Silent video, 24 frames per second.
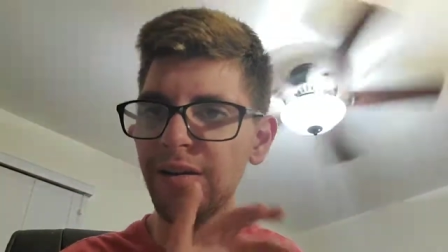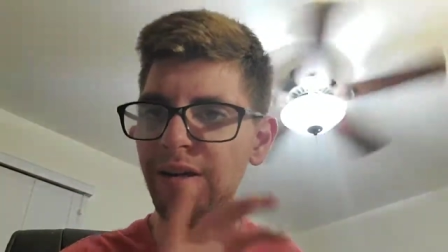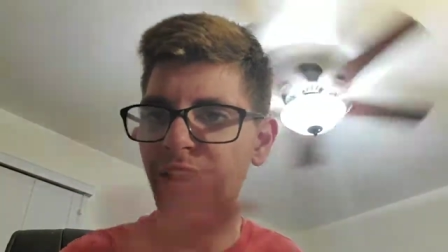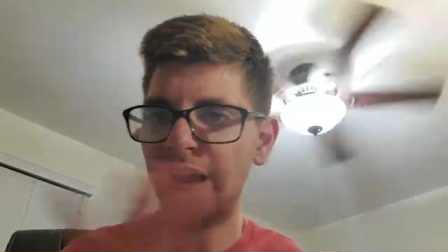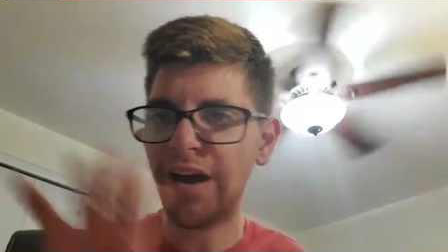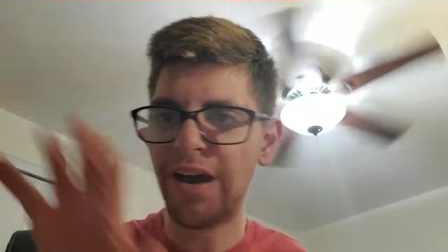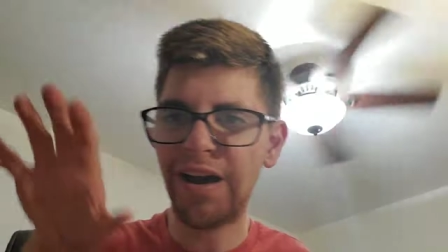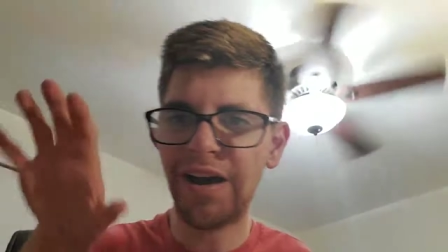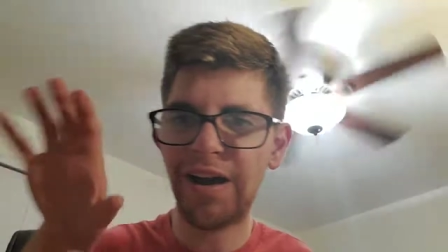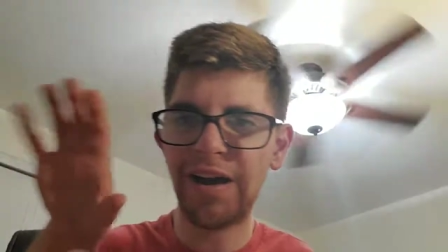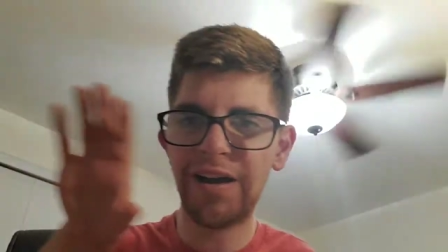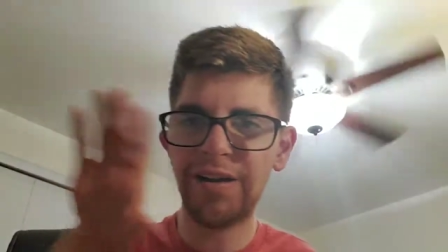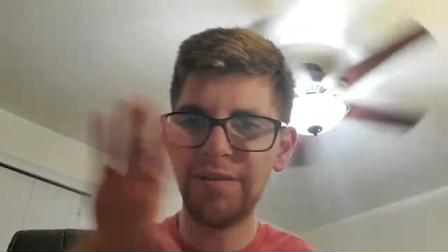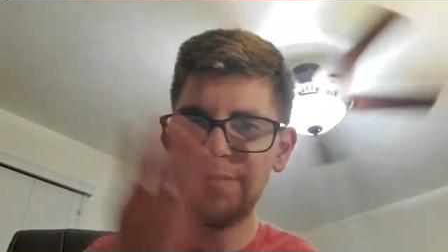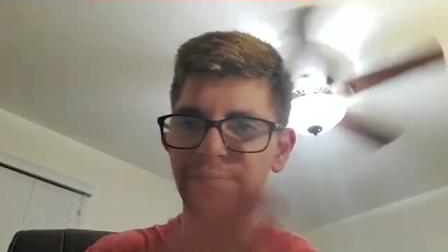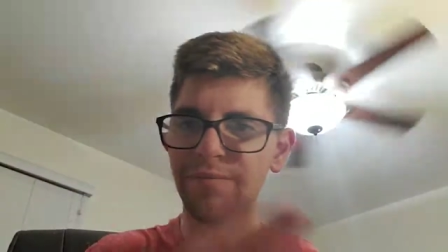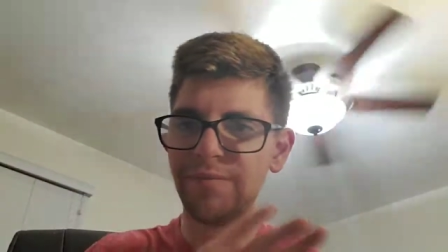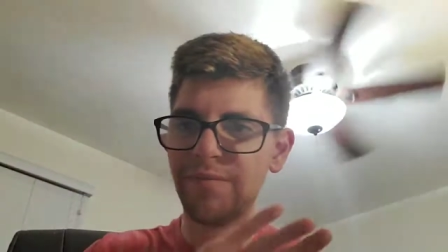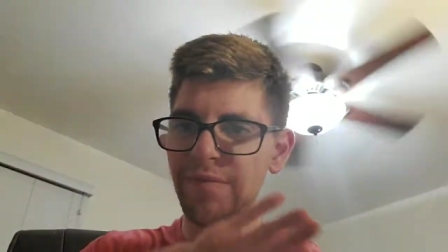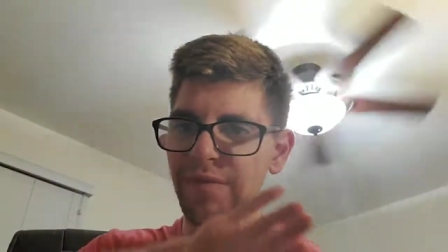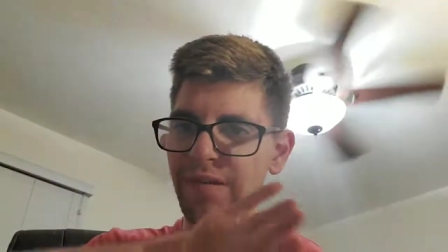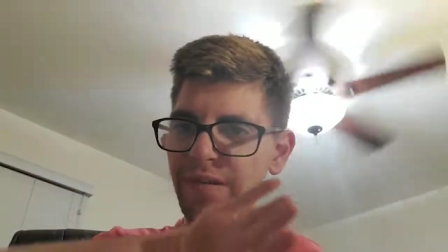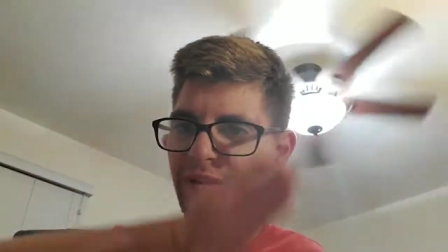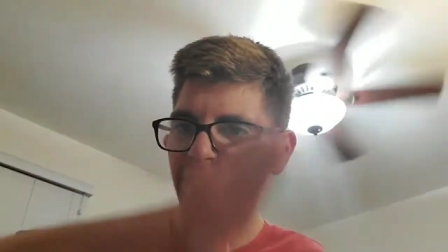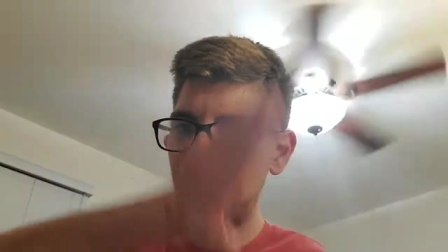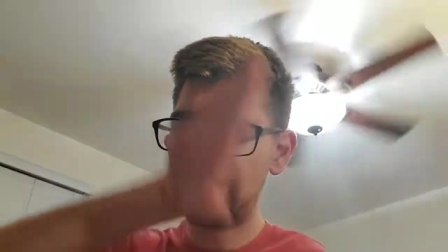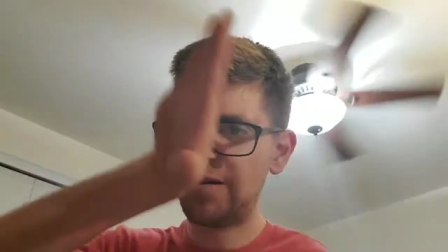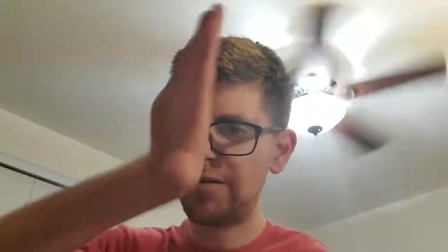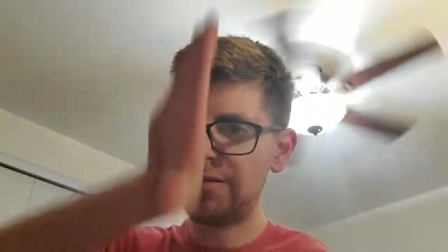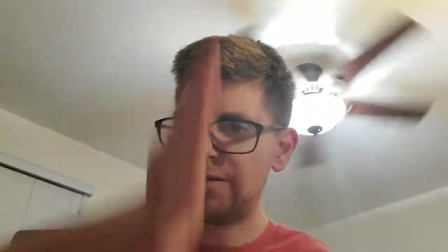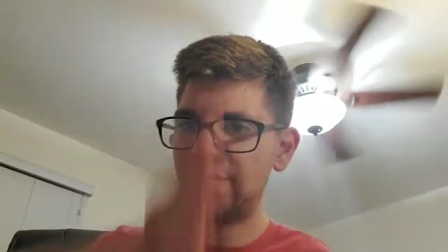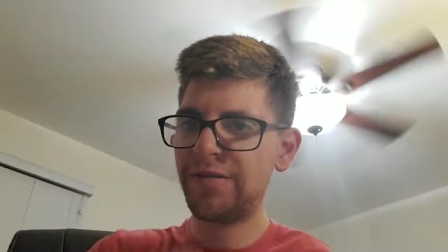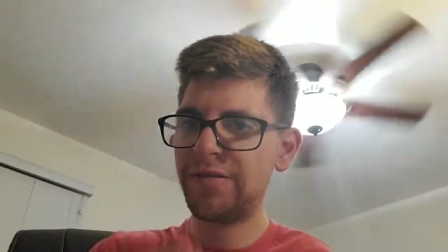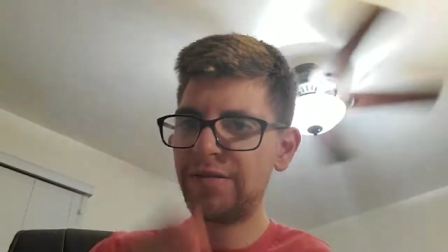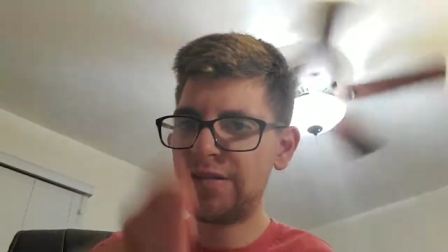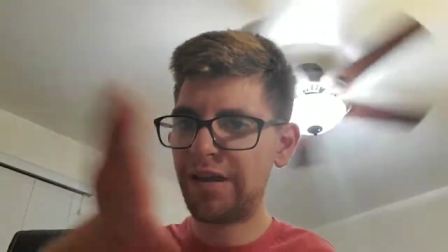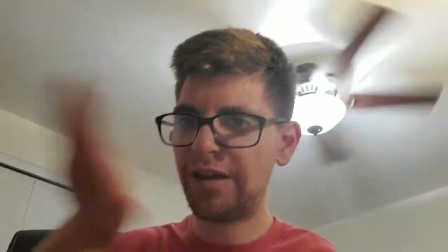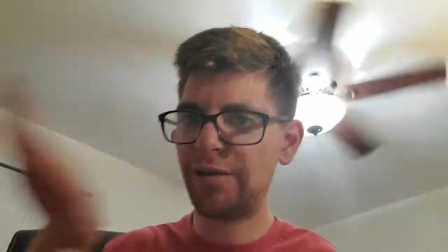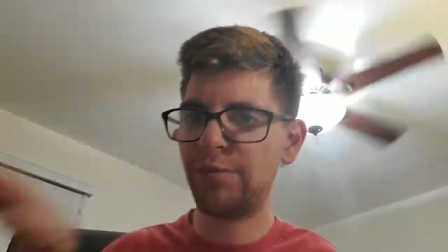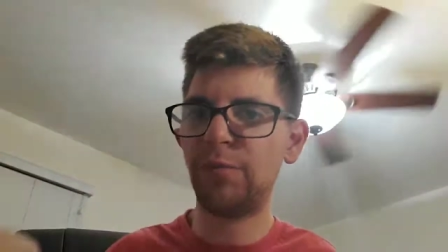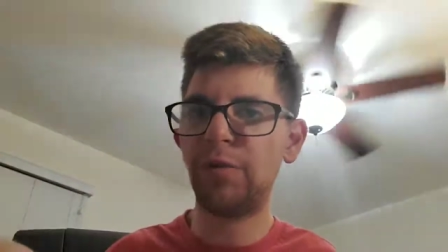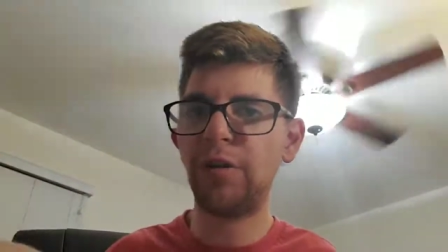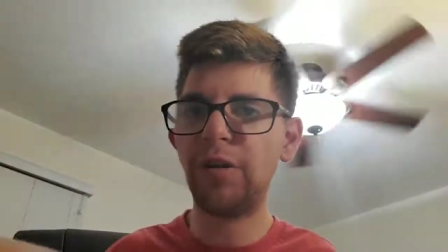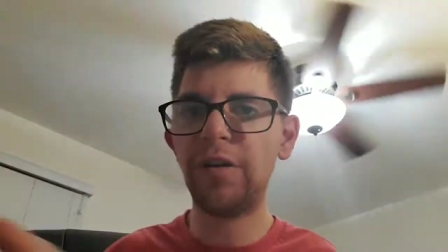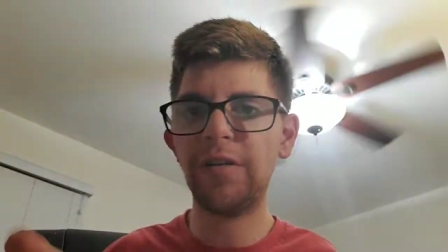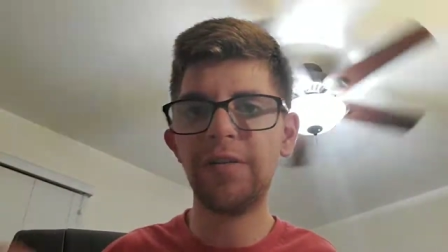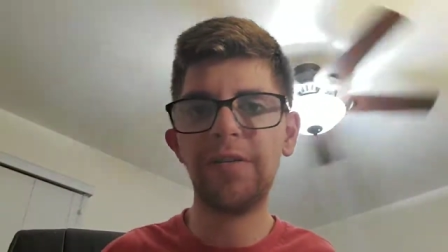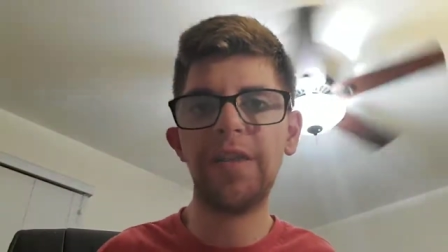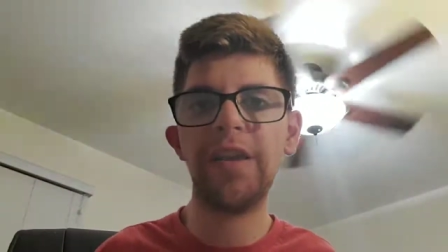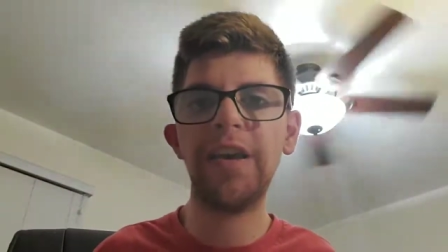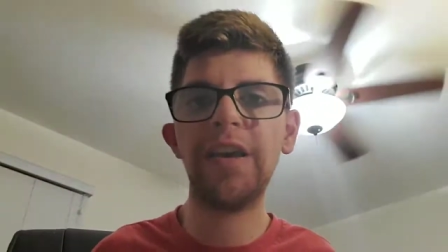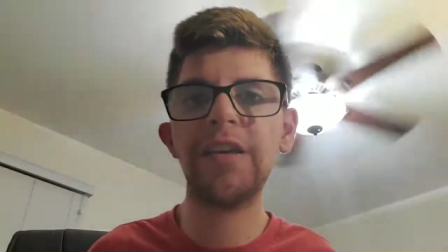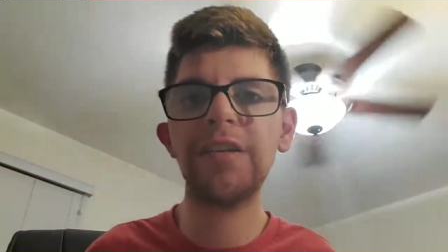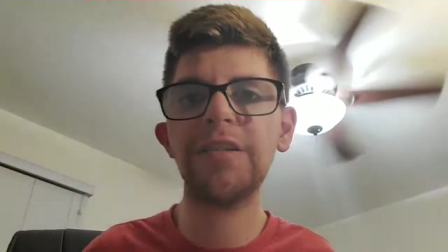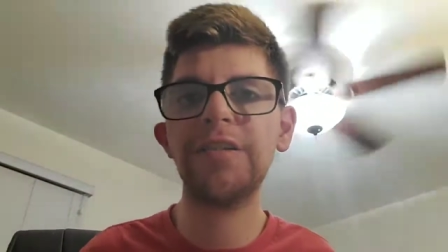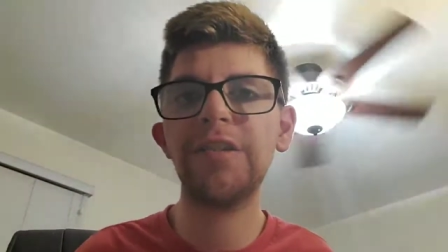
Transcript: um uh, sidebar thing.